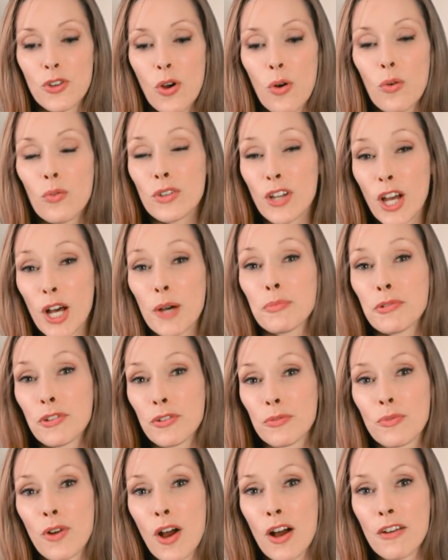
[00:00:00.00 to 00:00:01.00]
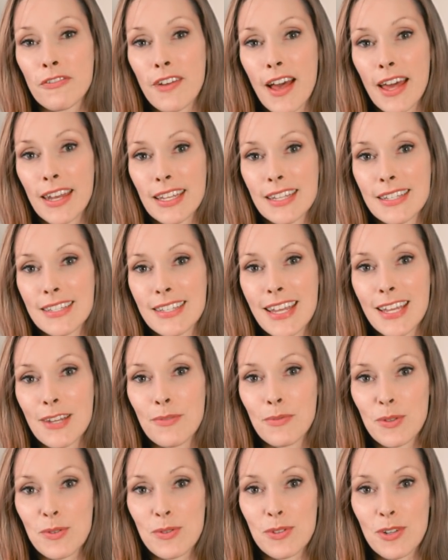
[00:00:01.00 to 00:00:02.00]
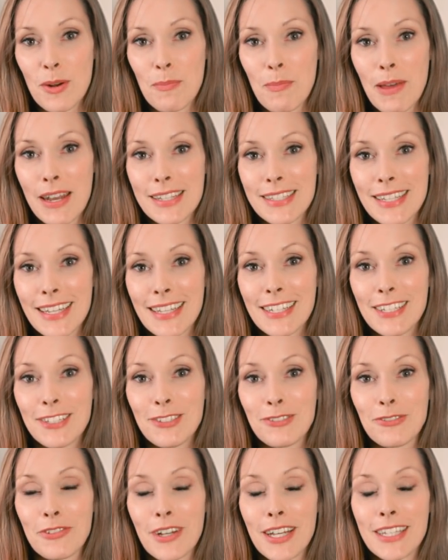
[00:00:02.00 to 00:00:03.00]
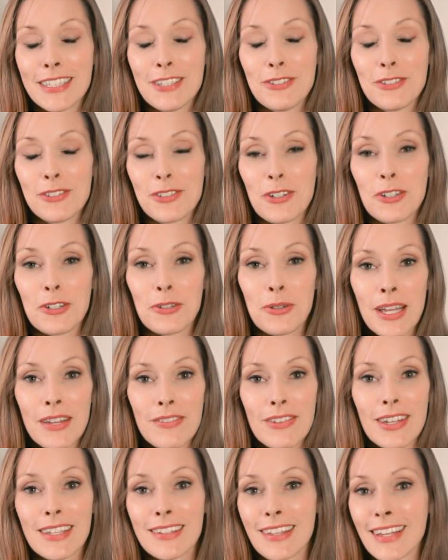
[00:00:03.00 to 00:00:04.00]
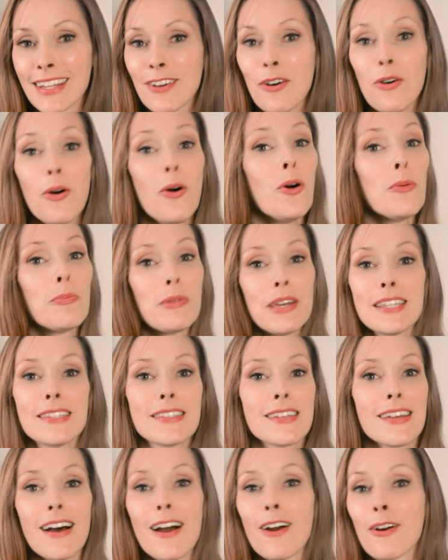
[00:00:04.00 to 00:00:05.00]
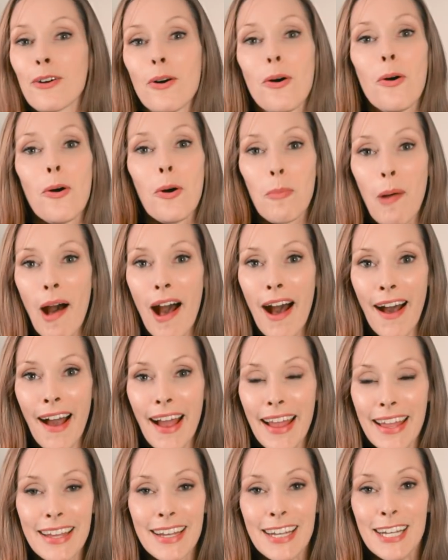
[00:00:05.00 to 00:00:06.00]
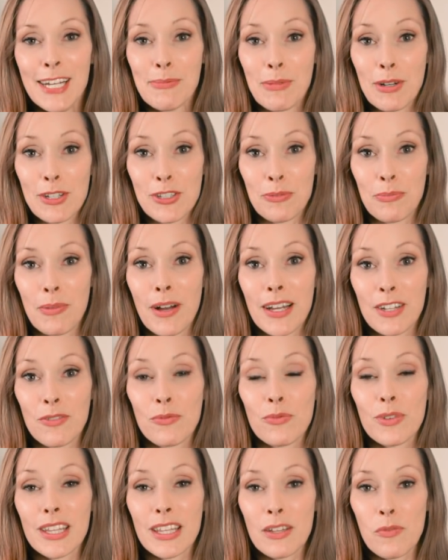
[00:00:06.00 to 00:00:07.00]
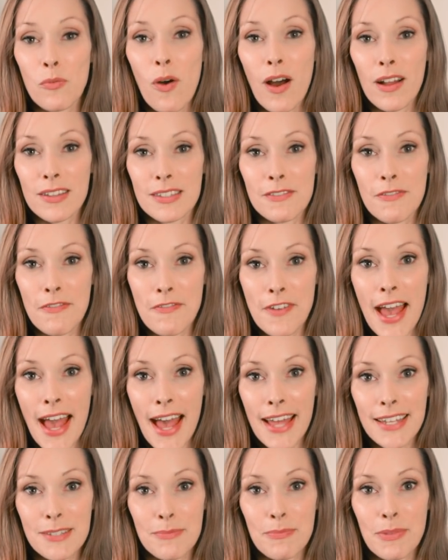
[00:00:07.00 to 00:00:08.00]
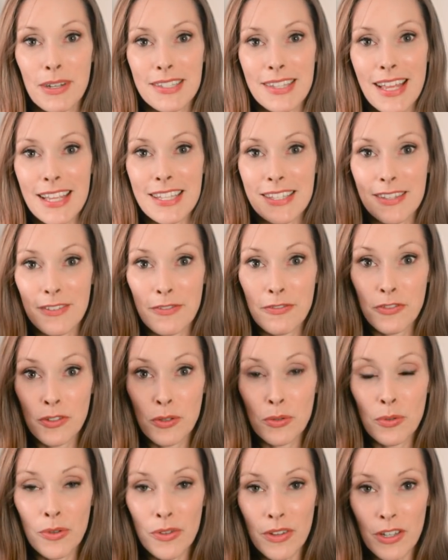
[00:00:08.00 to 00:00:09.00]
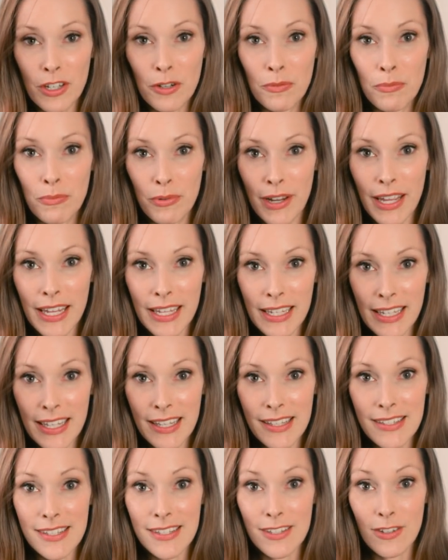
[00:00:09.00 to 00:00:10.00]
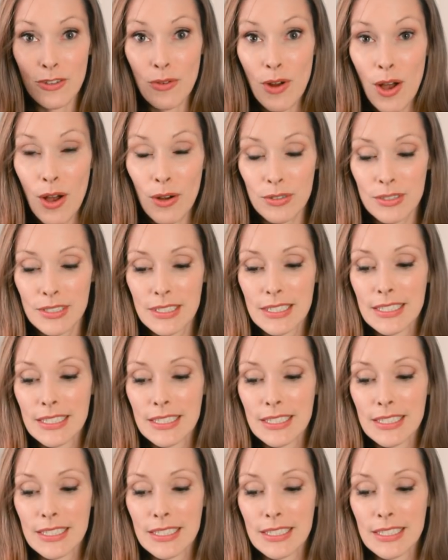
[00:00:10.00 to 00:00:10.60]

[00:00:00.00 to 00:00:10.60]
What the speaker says: don't up your raw fat intake when you start meditating, you'll find that you start craving like a whole pizza or a whole pie because your body really wants fat because that's the fuel that your brain needs to grow.